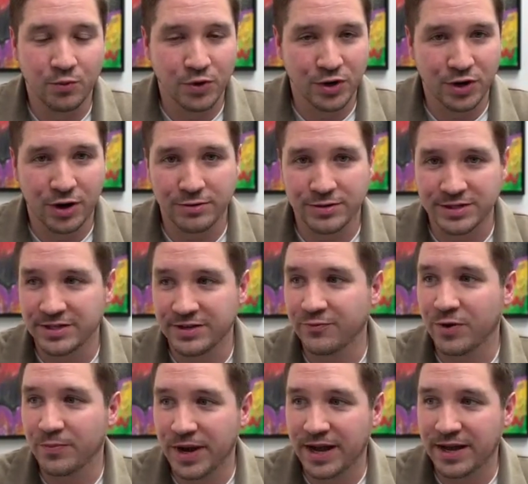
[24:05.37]
regardless of
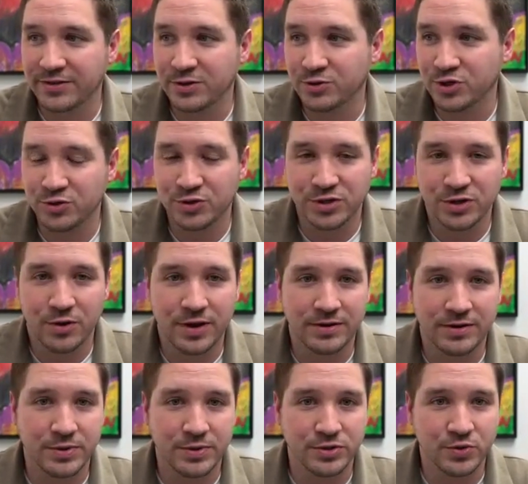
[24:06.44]
what path you choose to go
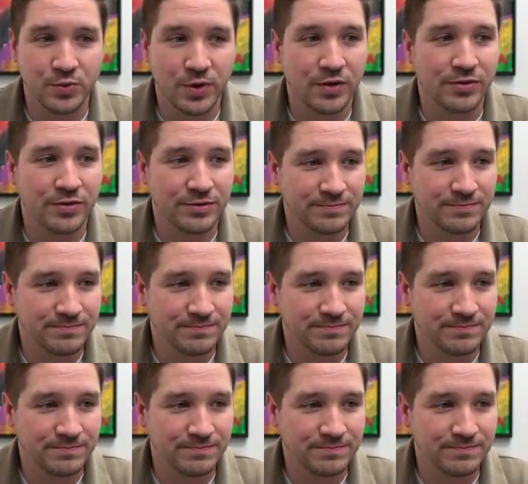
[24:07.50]
down to build your wealth.